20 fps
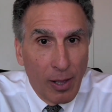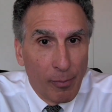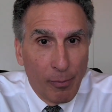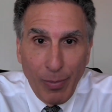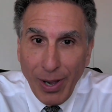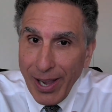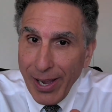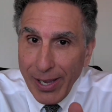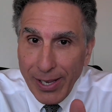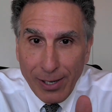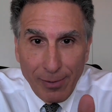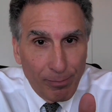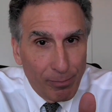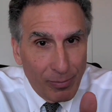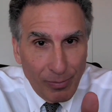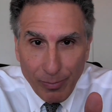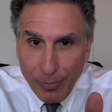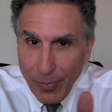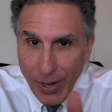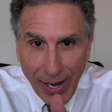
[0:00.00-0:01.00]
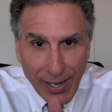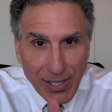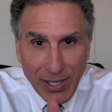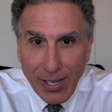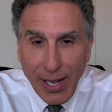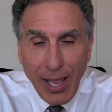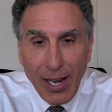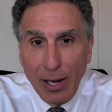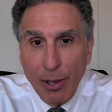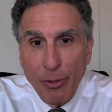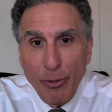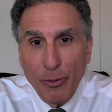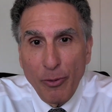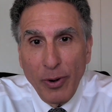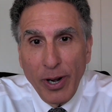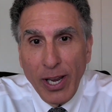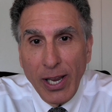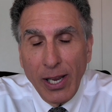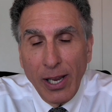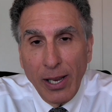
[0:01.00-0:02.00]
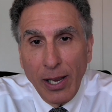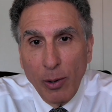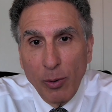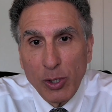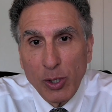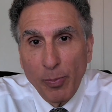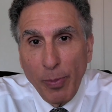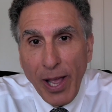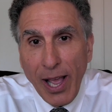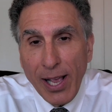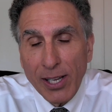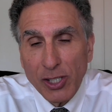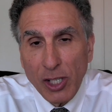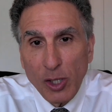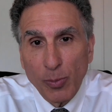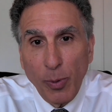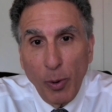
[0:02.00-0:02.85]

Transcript: By 1983, it was past us,